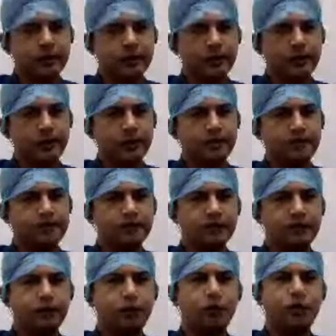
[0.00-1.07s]
3%.
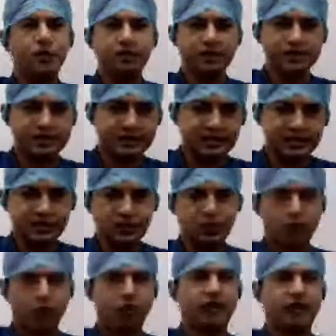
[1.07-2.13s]
Phone number is in the
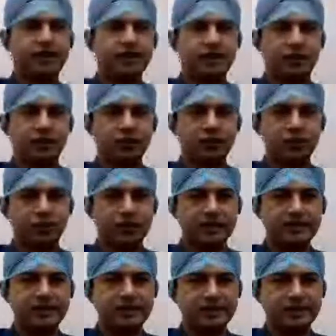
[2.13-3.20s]
scroll right now. You
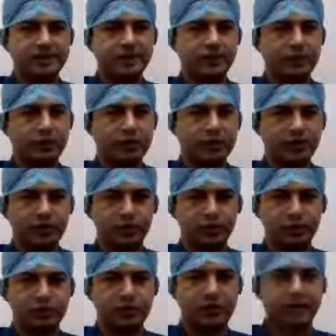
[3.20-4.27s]
can see the scroll and
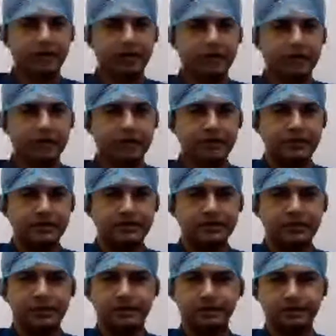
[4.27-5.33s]
note my number, Mr.
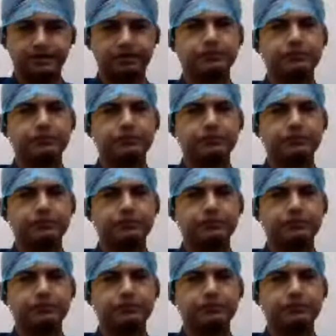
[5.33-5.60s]
Vijay.